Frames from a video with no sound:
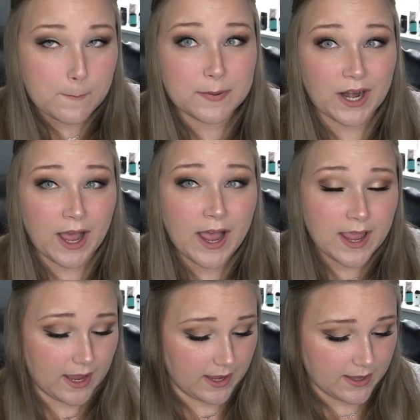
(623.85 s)
But
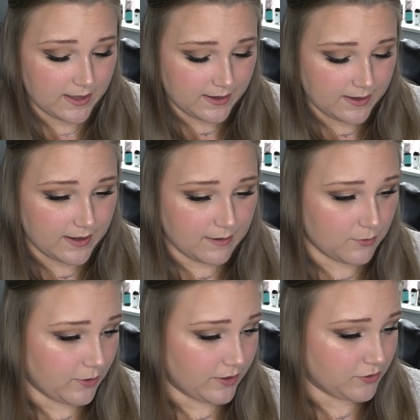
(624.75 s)
I am
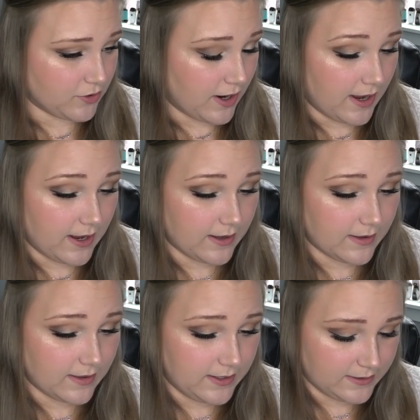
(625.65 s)
going to try
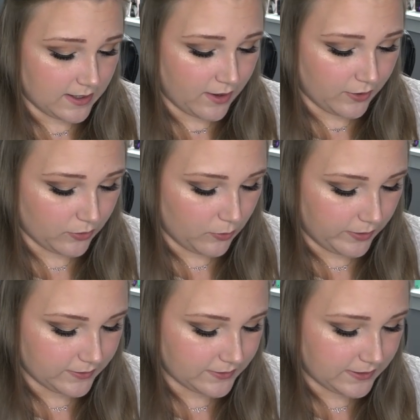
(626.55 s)
these other
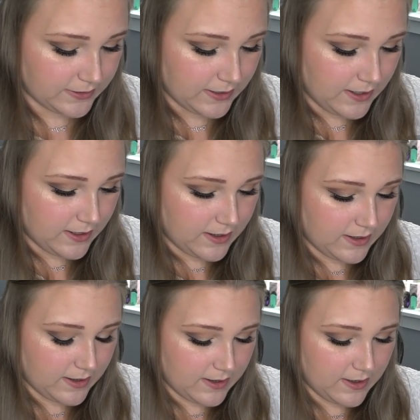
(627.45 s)
coils because
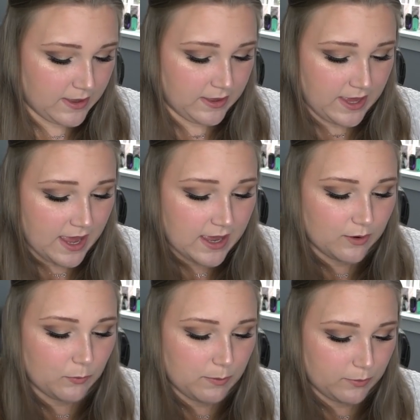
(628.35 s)

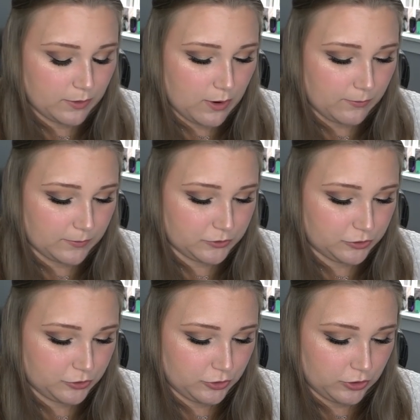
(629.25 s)
then we will know for
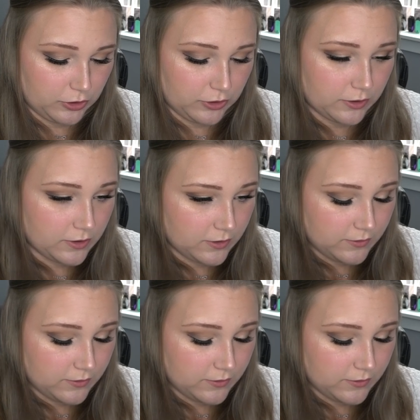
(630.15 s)
sure